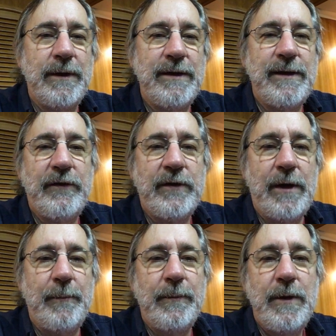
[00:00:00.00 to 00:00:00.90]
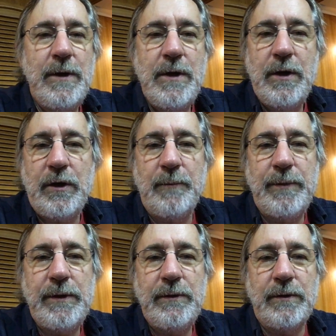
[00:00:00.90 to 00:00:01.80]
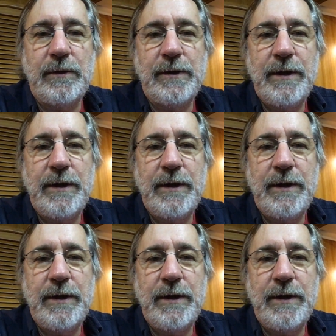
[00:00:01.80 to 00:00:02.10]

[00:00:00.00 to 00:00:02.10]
a desktop computer,